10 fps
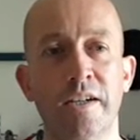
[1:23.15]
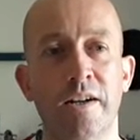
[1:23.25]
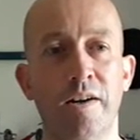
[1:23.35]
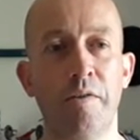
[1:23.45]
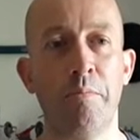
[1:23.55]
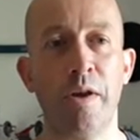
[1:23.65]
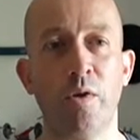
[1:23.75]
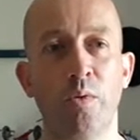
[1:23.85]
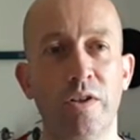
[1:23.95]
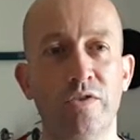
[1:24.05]

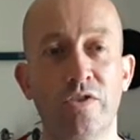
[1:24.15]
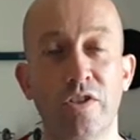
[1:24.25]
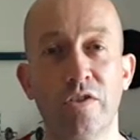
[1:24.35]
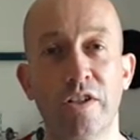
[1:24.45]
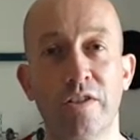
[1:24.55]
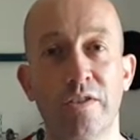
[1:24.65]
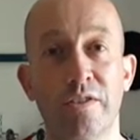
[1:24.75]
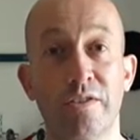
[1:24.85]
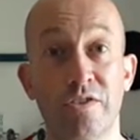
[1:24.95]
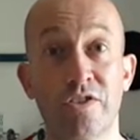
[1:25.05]
Metal ones, you're looking
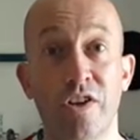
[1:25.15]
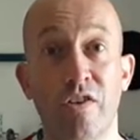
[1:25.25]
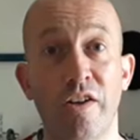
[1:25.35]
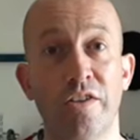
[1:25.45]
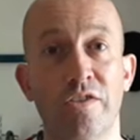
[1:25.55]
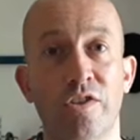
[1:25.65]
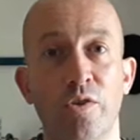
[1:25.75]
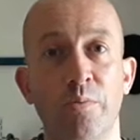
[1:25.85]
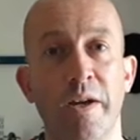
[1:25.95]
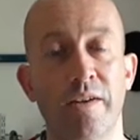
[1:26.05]
at starting at
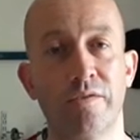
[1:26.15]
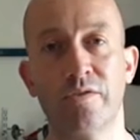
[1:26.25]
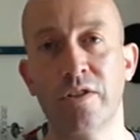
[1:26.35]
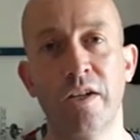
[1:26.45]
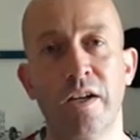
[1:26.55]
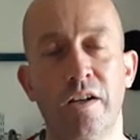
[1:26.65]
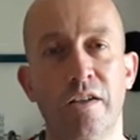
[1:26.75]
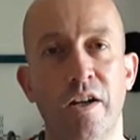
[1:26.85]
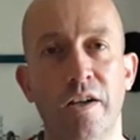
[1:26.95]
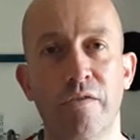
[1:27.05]
£2 and
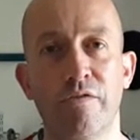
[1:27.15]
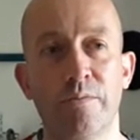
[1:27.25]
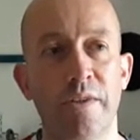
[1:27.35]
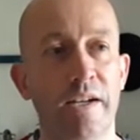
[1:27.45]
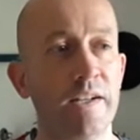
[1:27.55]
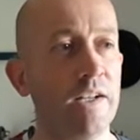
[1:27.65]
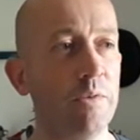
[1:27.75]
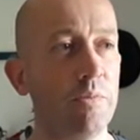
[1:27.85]
going up from that.